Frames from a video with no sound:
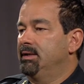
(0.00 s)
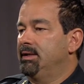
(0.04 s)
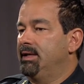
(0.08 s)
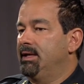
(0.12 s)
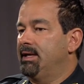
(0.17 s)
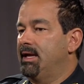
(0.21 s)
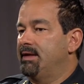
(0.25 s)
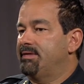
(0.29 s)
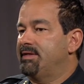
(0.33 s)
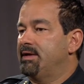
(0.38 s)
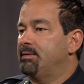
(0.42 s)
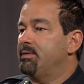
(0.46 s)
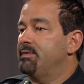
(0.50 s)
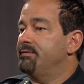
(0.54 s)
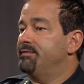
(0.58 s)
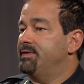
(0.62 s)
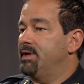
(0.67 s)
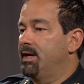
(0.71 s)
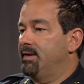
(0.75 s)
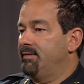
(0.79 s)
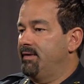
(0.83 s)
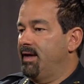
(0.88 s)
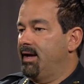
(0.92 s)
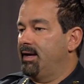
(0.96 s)
And I think we've
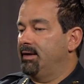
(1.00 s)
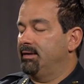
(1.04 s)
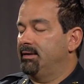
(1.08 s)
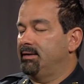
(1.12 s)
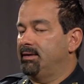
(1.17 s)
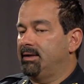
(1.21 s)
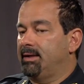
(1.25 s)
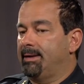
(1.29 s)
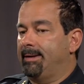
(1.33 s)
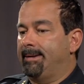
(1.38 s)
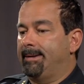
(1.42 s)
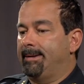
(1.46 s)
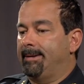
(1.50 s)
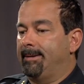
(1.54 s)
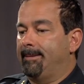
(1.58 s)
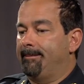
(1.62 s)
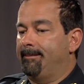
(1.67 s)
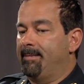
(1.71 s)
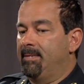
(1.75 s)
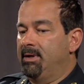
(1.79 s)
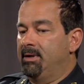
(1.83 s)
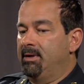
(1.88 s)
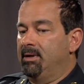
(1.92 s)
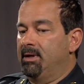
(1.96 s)
done that.
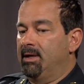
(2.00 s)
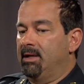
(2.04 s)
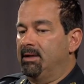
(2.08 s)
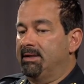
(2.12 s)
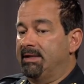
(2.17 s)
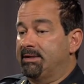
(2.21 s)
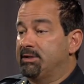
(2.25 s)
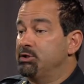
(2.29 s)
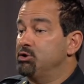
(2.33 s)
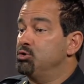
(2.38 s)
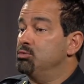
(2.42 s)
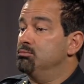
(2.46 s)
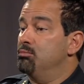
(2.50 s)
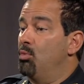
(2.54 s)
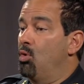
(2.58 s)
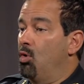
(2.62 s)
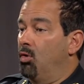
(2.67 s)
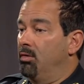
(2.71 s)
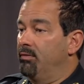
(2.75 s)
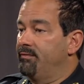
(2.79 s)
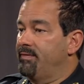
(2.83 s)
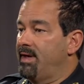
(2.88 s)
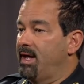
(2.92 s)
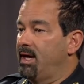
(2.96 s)
I'd like to do
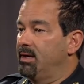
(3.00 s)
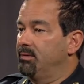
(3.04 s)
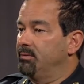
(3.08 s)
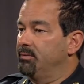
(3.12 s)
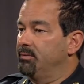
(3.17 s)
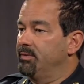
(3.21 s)
more of that.